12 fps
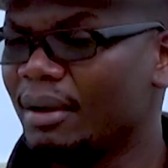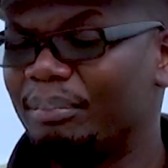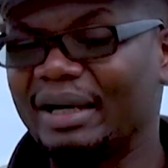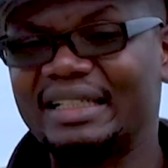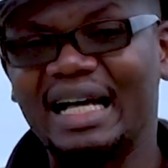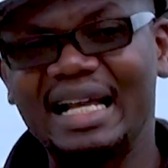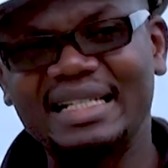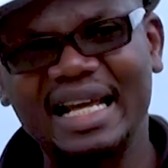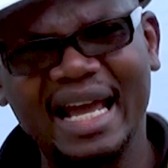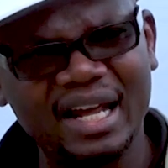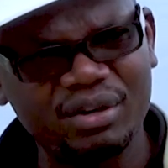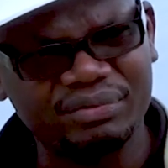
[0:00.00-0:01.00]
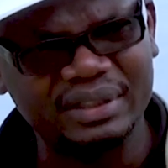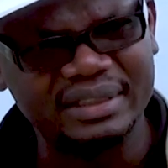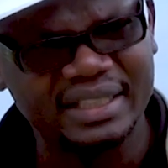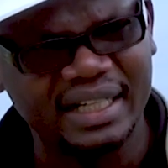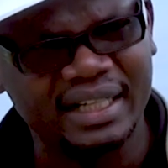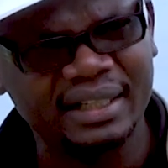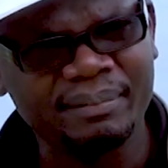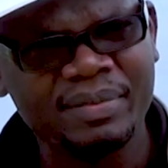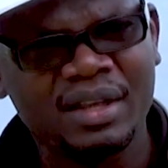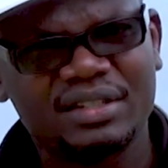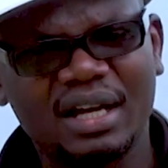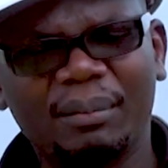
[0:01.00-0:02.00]
But at the end of the day,
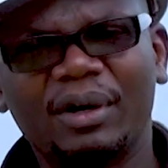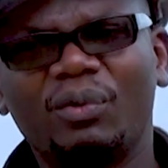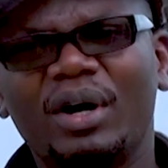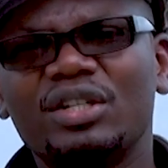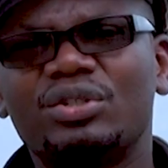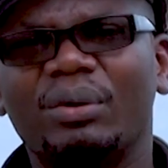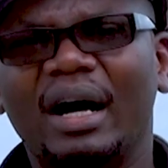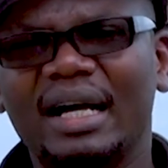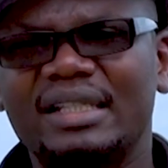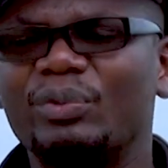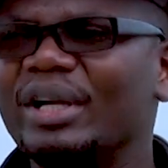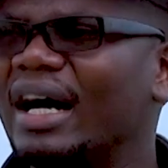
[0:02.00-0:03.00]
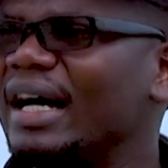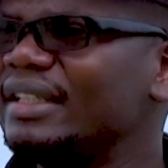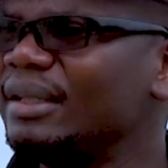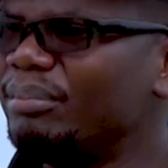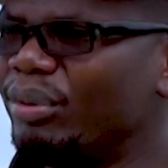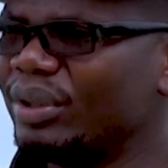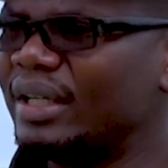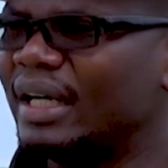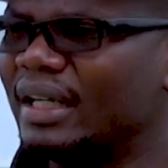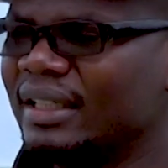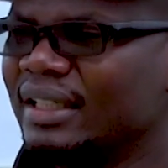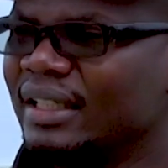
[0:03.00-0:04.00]
someone wants to ask, we are at the border.
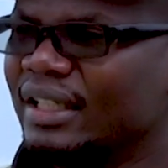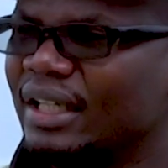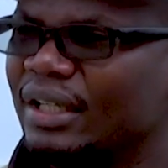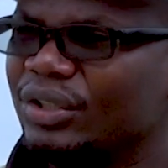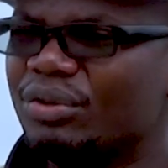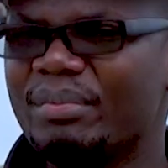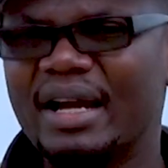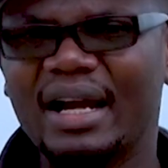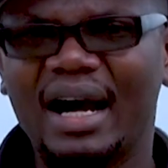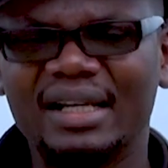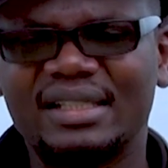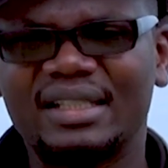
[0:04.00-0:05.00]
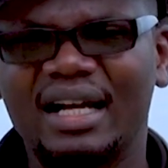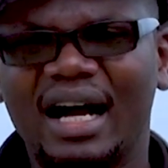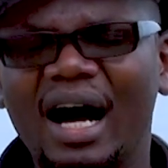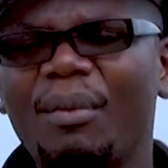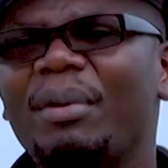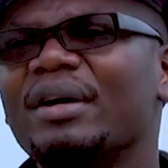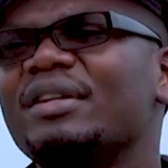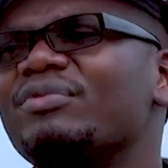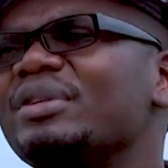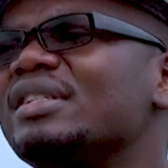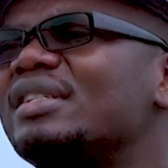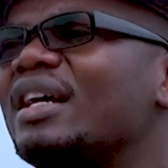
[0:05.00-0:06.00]
You may ask, how about if
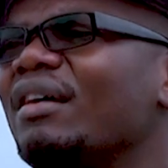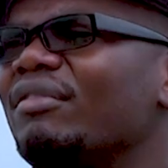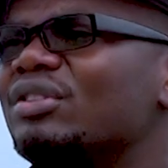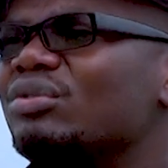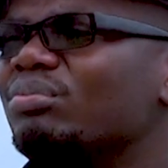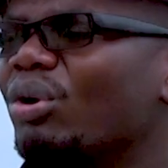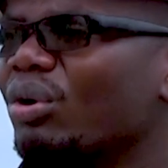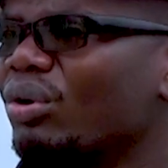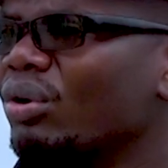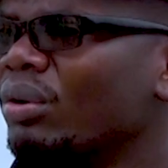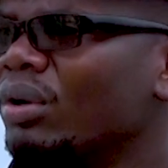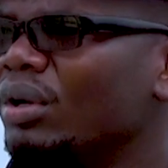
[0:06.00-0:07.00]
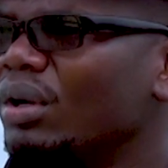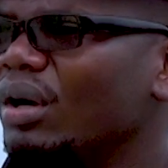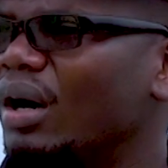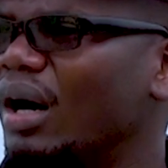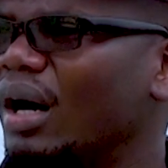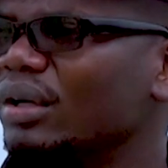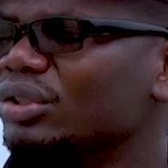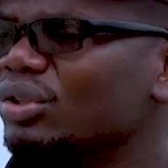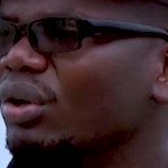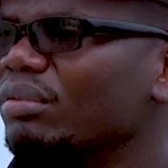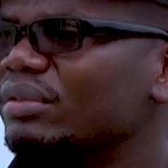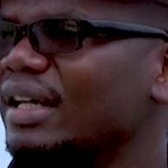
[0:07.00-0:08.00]
we discover tomorrow,
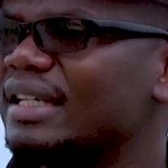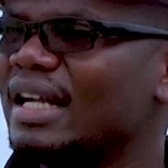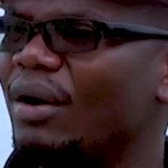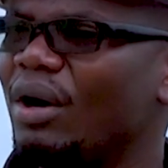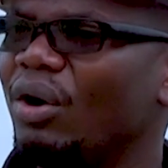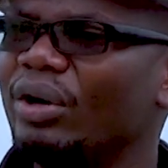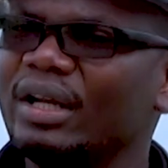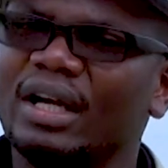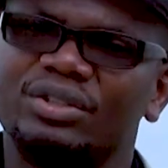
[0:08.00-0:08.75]
that our oil